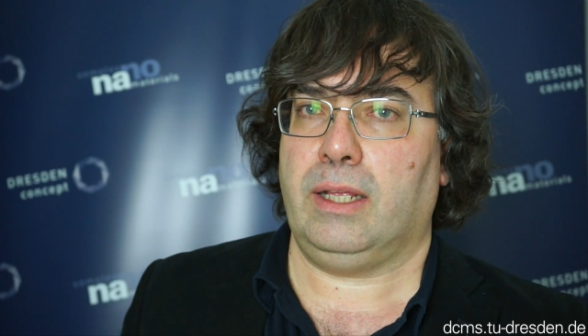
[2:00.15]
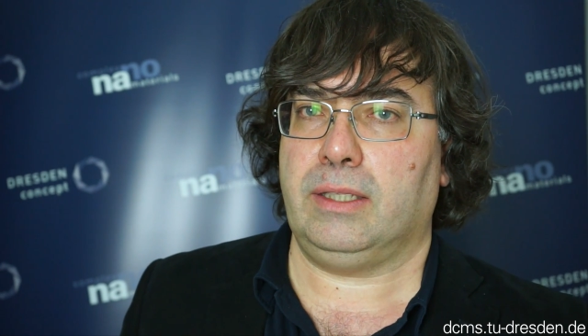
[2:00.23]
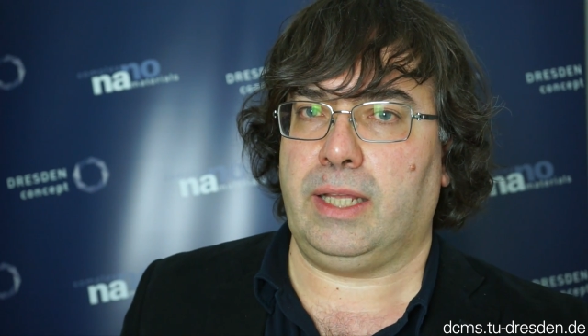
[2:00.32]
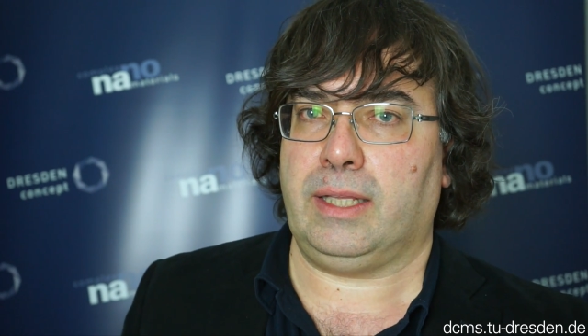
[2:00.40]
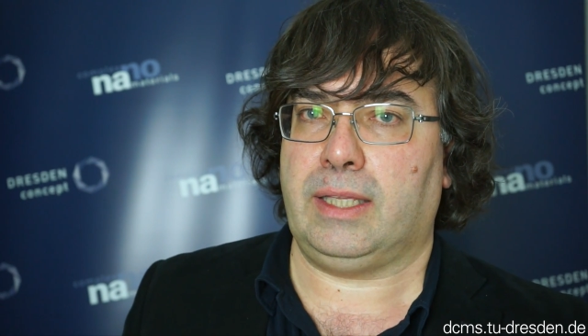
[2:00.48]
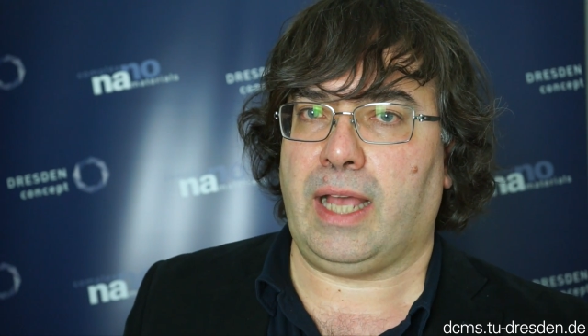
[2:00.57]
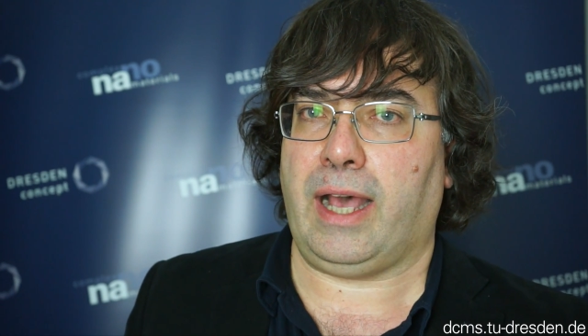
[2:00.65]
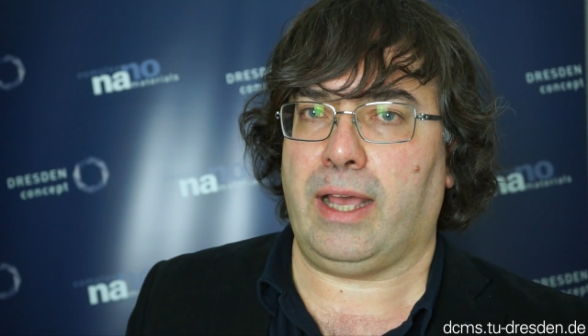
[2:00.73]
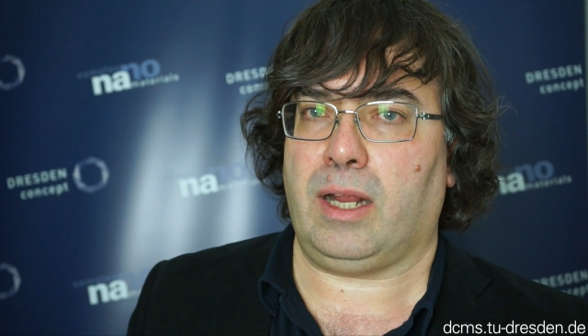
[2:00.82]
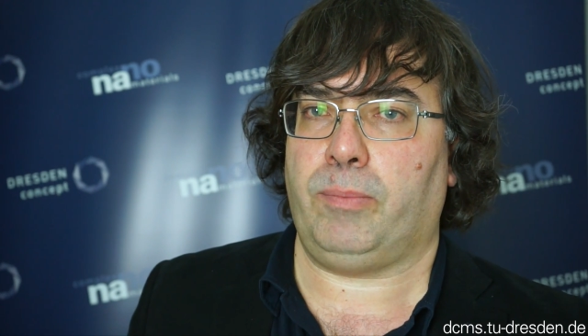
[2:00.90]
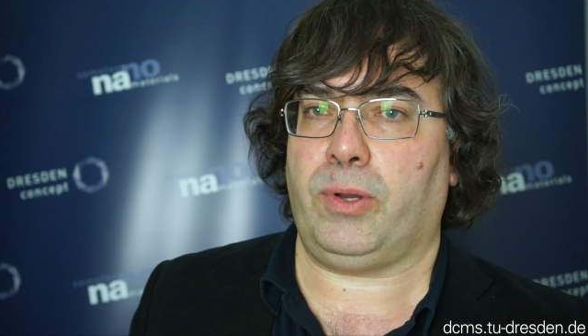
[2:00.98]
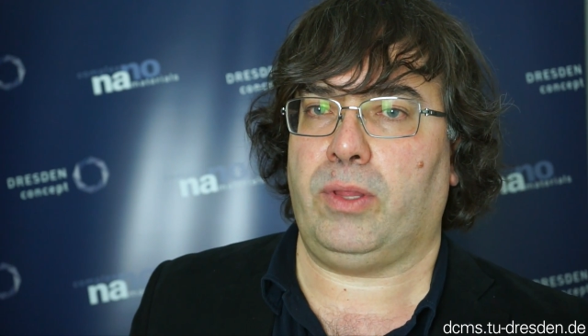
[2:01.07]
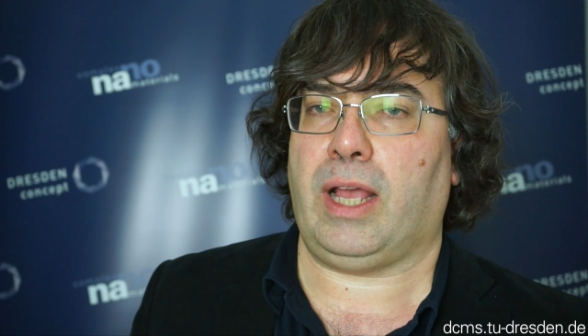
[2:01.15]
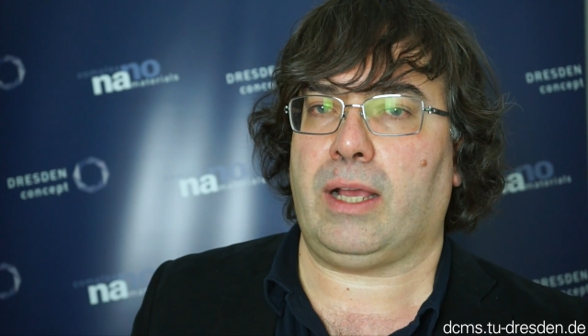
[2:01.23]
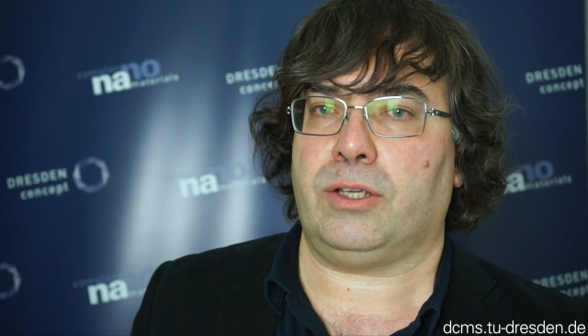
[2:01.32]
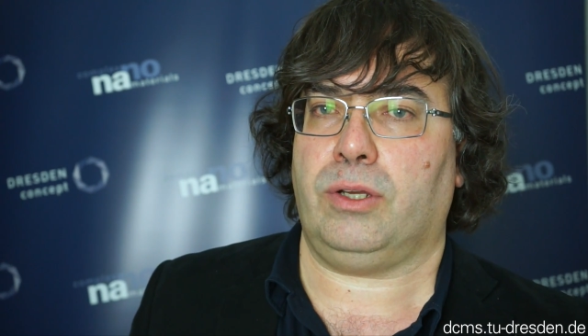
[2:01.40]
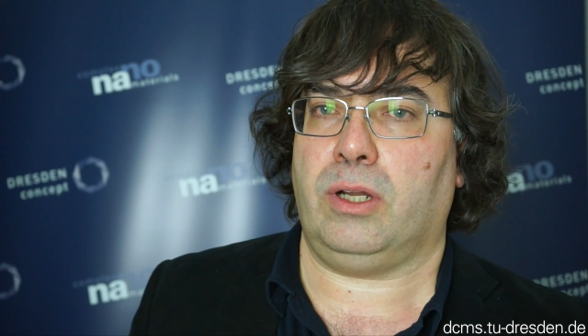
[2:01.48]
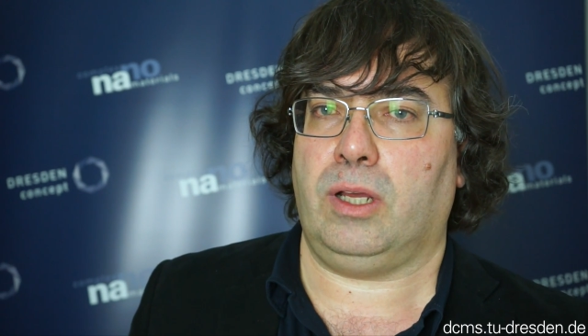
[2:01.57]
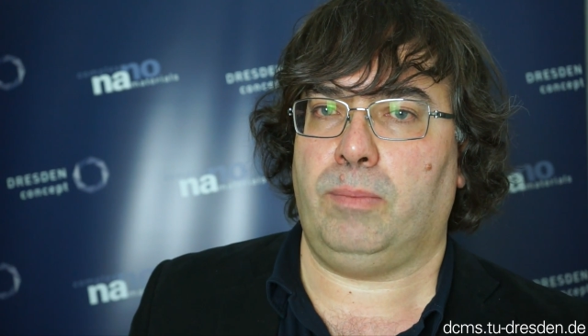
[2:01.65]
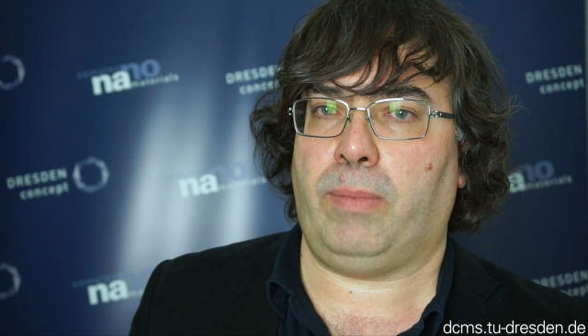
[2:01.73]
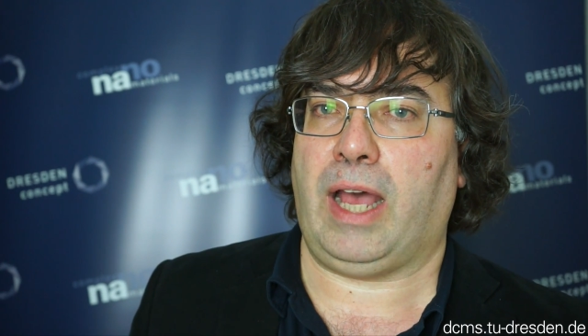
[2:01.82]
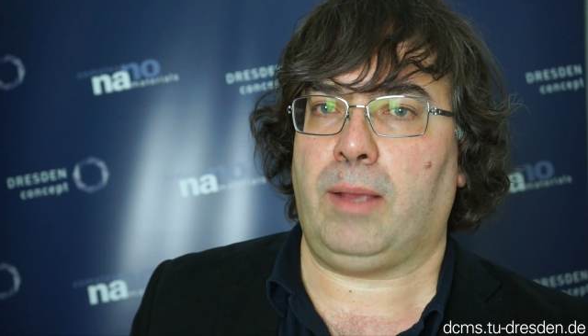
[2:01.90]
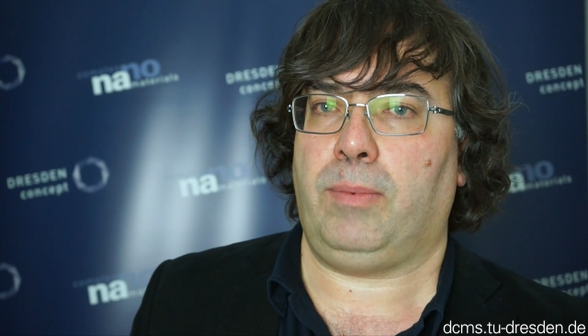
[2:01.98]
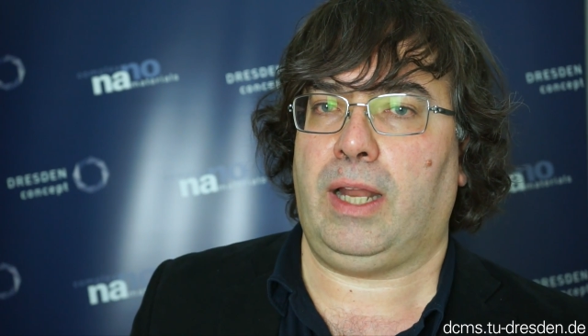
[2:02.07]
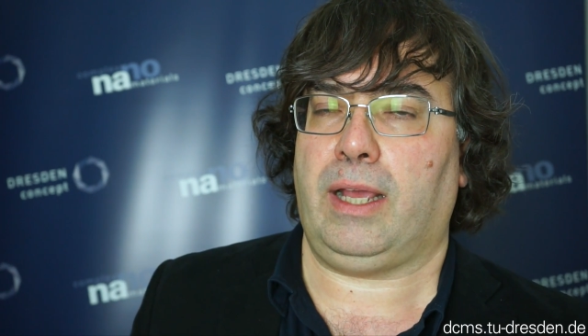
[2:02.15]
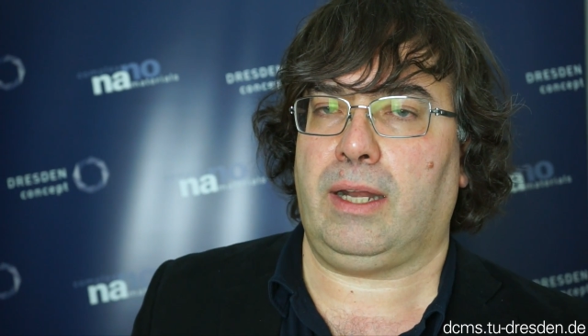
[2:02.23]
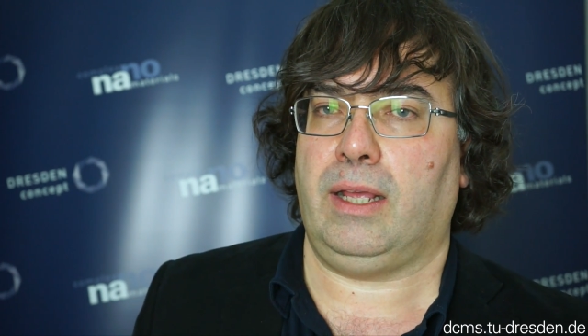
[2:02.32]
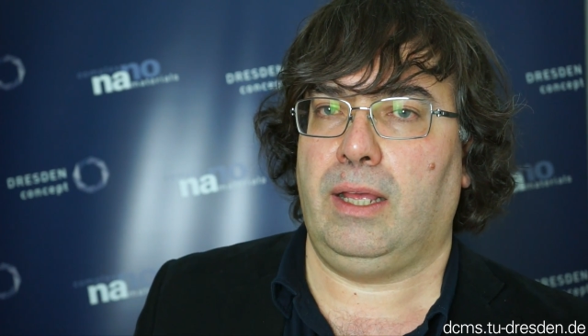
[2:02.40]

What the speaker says: the entire production pipeline.